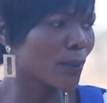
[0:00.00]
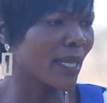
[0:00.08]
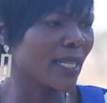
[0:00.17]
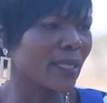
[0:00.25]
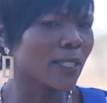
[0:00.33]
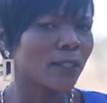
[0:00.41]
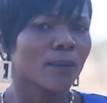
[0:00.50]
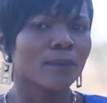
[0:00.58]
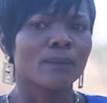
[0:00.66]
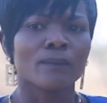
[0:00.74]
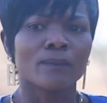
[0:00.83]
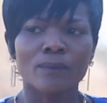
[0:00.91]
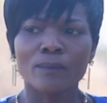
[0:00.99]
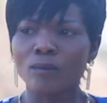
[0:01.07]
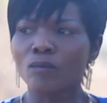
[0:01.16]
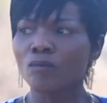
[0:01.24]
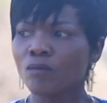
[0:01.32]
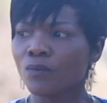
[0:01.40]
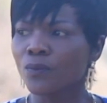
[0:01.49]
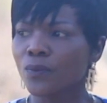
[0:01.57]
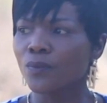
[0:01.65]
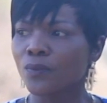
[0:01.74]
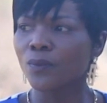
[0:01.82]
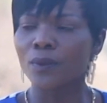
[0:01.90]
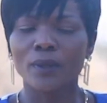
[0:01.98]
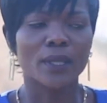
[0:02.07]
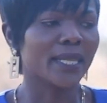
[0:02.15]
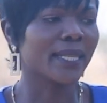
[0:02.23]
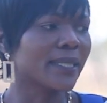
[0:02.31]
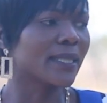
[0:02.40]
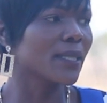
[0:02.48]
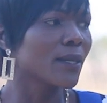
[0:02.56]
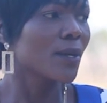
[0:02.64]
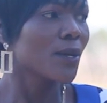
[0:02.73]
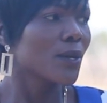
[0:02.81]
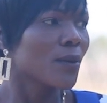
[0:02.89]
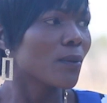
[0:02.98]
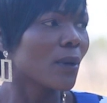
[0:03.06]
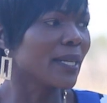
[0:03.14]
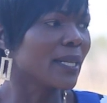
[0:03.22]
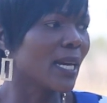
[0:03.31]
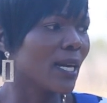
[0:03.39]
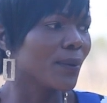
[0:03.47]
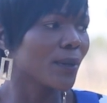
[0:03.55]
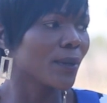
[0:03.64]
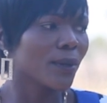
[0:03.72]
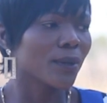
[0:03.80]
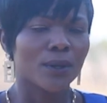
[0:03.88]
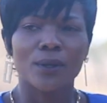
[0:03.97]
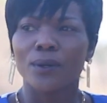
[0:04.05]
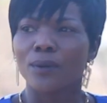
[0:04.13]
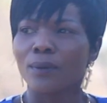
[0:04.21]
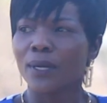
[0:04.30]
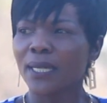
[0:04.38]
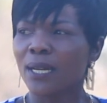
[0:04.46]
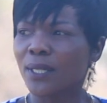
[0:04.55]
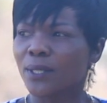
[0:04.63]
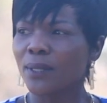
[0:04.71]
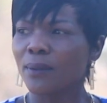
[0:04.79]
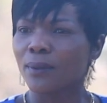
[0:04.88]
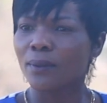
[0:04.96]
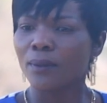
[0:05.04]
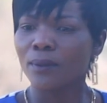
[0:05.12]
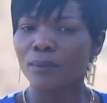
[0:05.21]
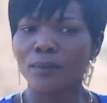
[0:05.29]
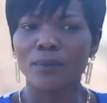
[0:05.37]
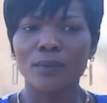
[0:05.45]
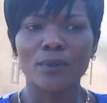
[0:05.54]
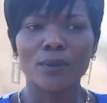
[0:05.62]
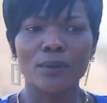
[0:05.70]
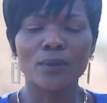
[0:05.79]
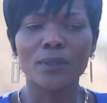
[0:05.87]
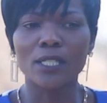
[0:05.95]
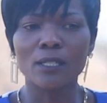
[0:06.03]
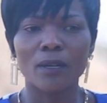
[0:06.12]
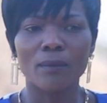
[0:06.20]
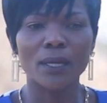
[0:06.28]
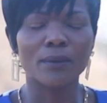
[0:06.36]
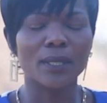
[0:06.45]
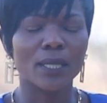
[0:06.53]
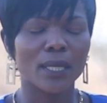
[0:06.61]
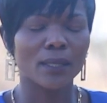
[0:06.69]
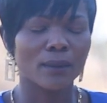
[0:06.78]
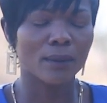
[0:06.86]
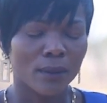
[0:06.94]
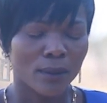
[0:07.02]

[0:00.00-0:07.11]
20, that 1 hour, 1 hour, 20. You see Mama going like,